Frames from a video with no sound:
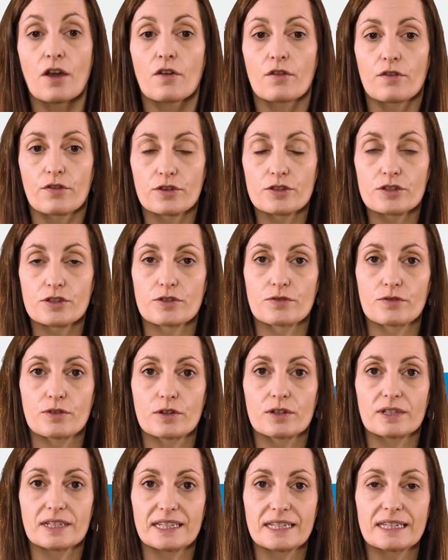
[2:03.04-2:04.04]
First of
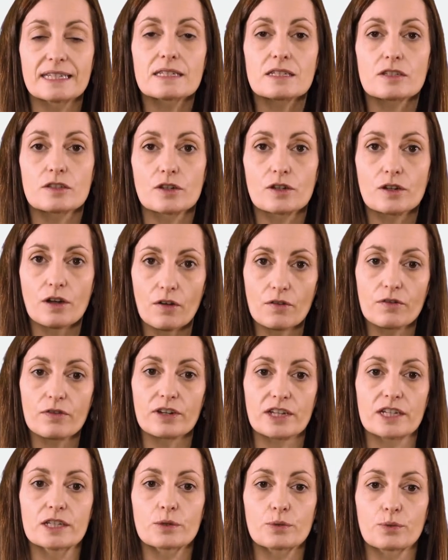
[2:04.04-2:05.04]
all is the
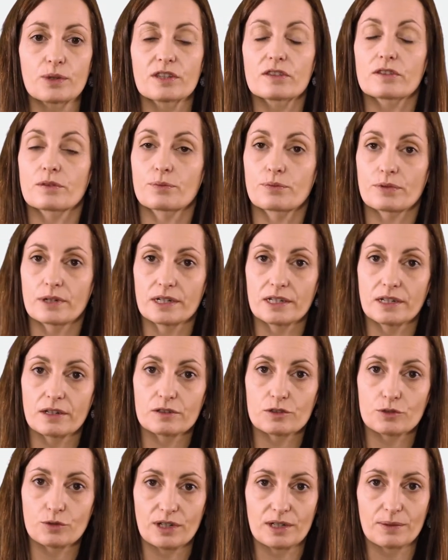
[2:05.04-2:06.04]
conflict with the prior
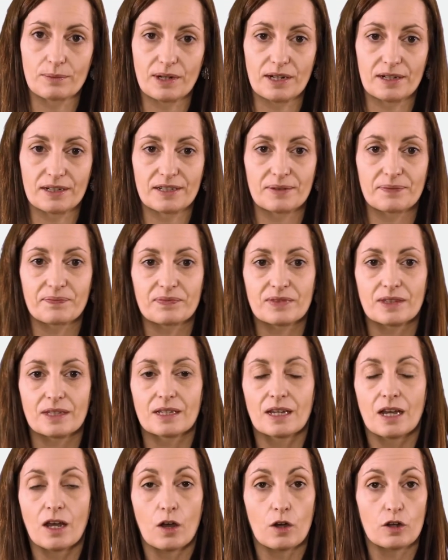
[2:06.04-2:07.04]
trademark.
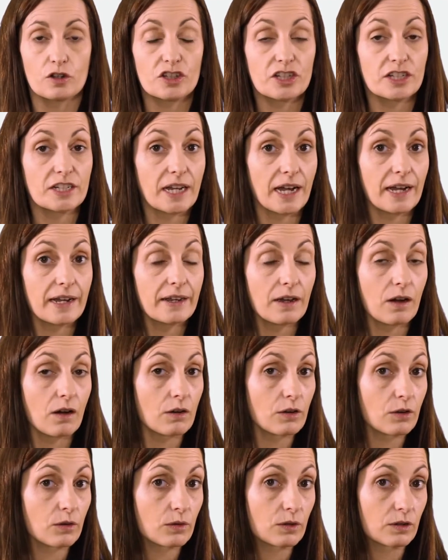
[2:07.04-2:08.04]
A GI
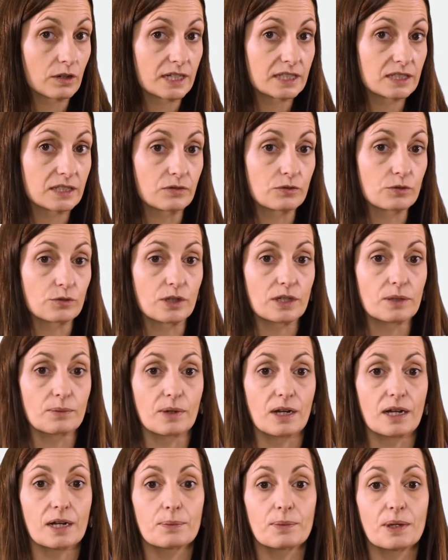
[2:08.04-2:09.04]
or a collective
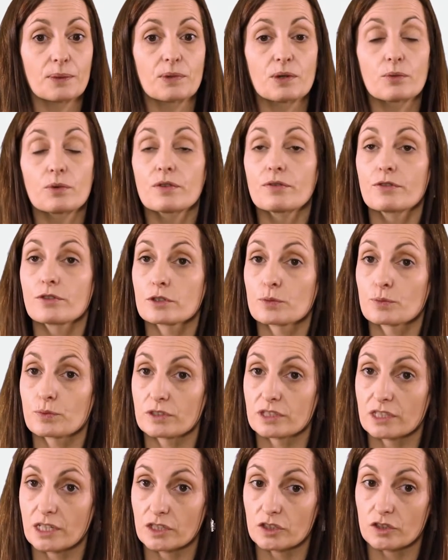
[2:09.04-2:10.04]
trademark may be refused
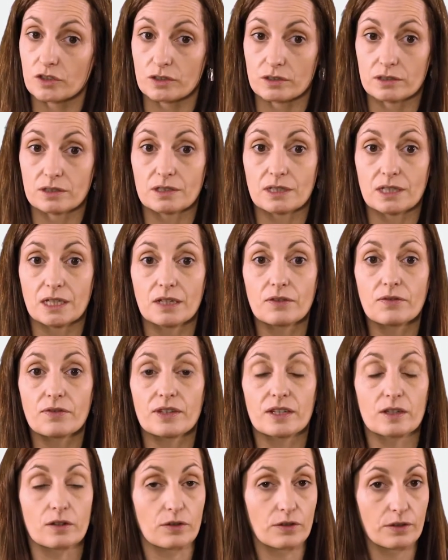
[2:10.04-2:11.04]
protection if
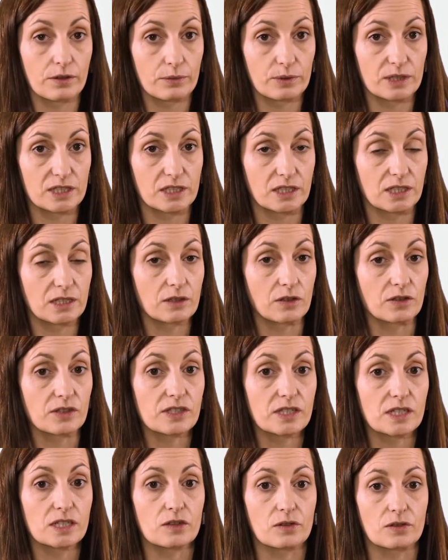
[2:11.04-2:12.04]
the authority
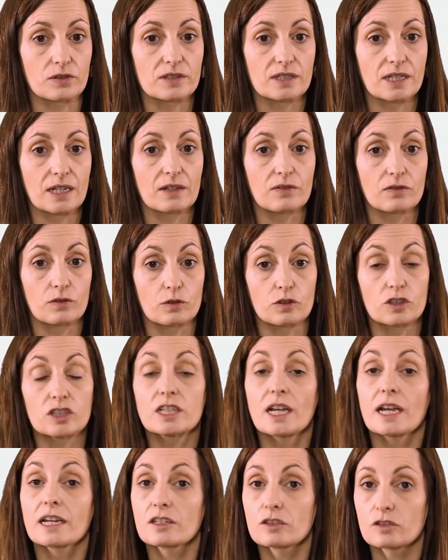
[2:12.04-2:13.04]
considers that the
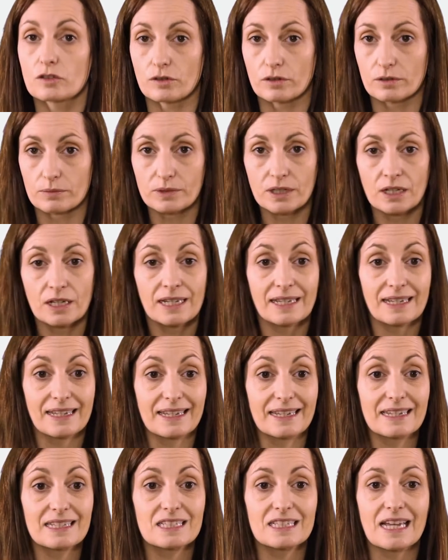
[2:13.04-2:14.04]
GI term
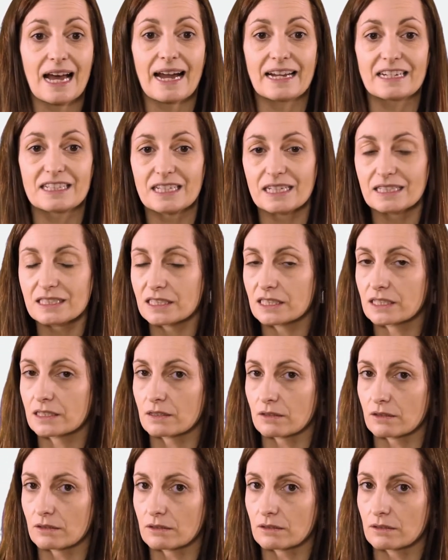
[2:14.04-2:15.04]
is
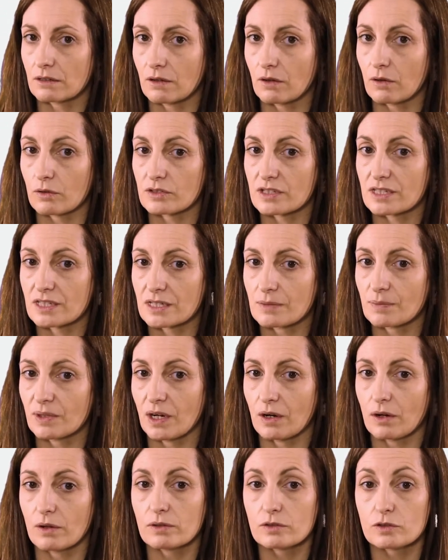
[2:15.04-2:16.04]
identical or
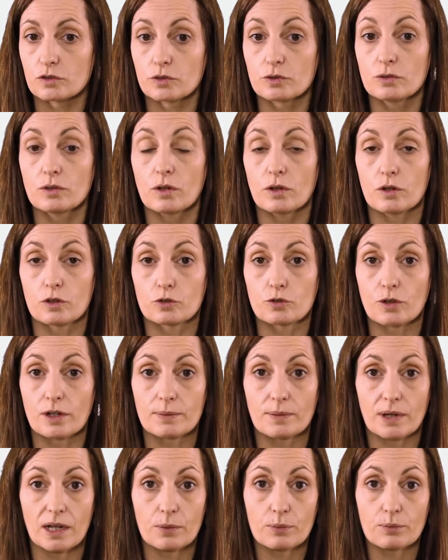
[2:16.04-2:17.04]
similar to a
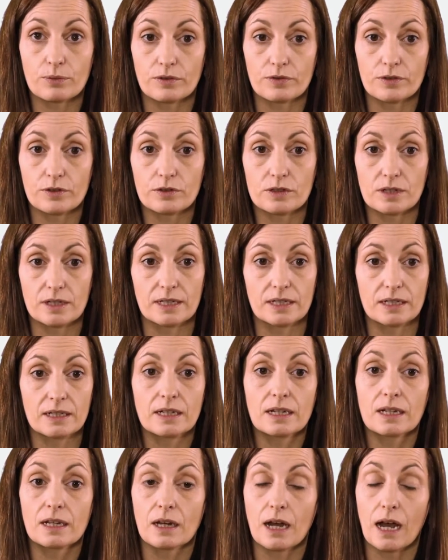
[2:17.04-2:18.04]
trademark previously
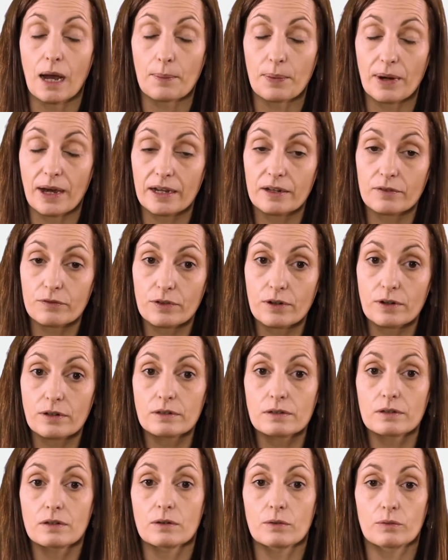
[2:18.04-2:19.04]
applied for,
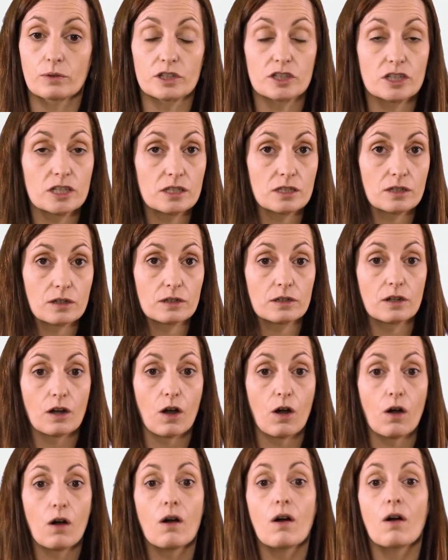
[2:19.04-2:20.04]
registered
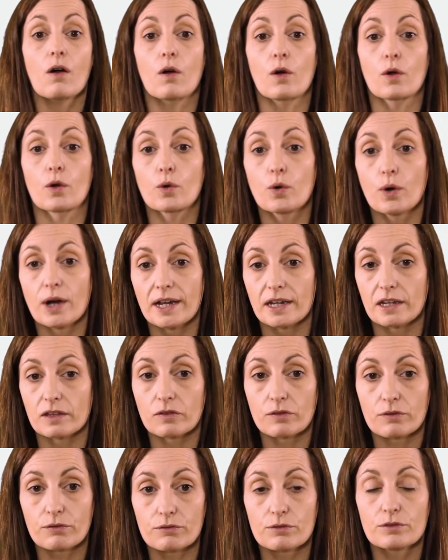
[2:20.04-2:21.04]
or acquired
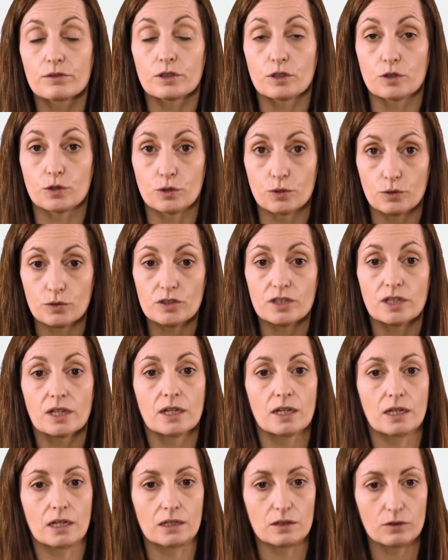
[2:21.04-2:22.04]
through use
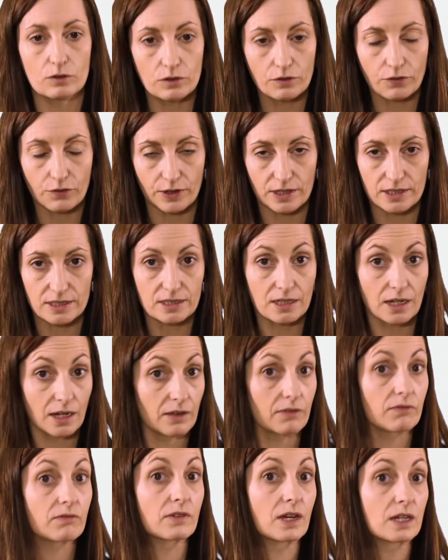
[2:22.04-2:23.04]
in good faith,
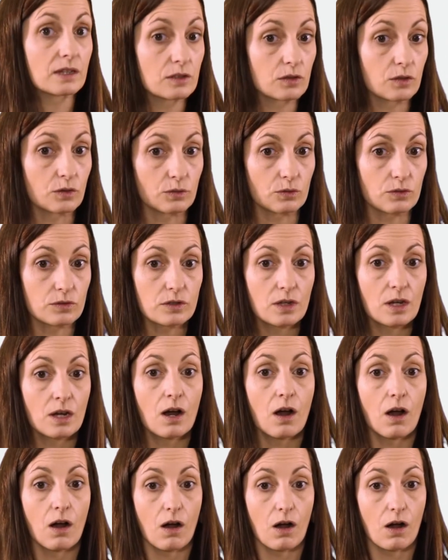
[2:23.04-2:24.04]
and that use
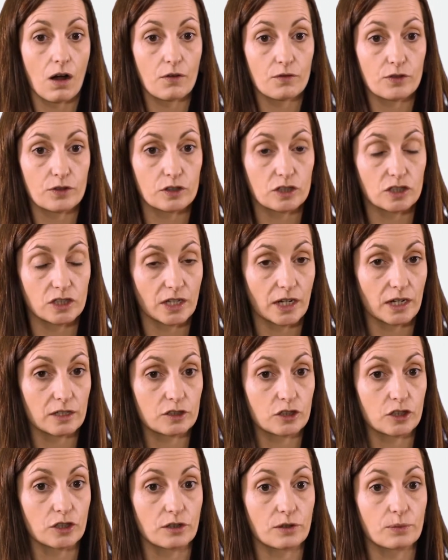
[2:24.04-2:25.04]
of the GI
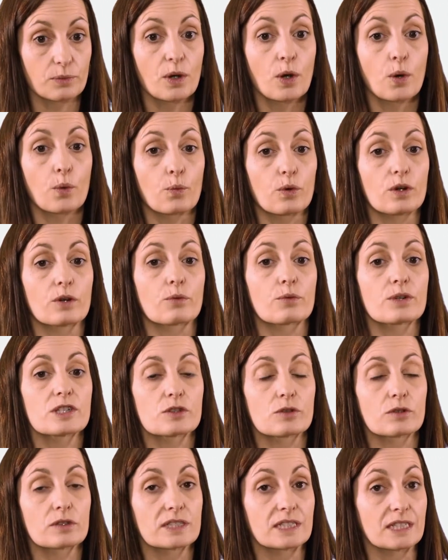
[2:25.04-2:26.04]
term will
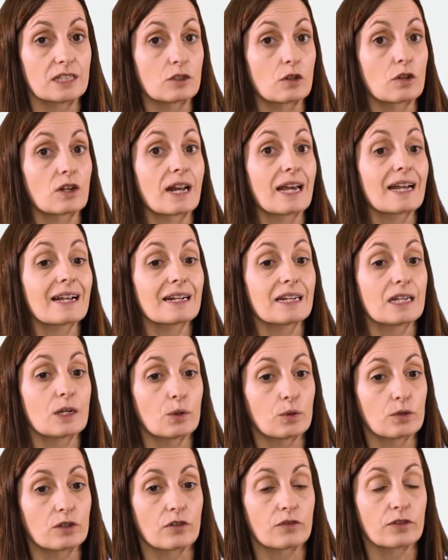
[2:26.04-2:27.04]
result in a
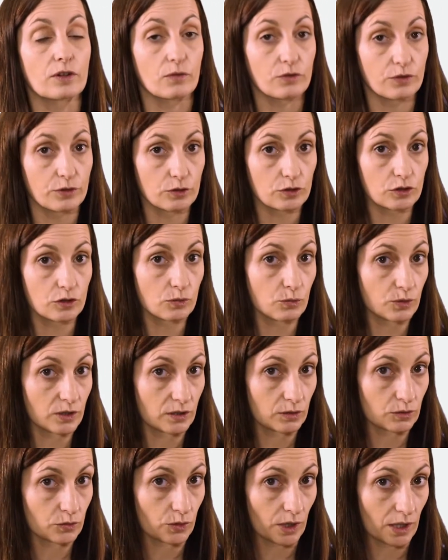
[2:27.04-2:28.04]
likelihood of confusion with
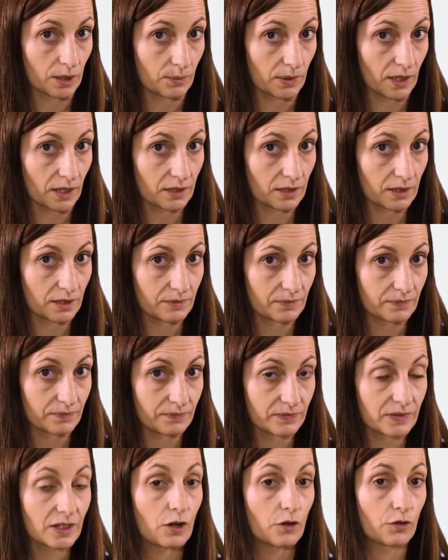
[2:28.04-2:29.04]
the trademark.
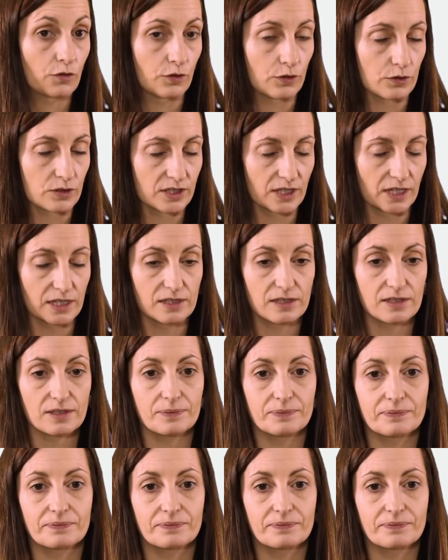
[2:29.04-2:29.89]
First case.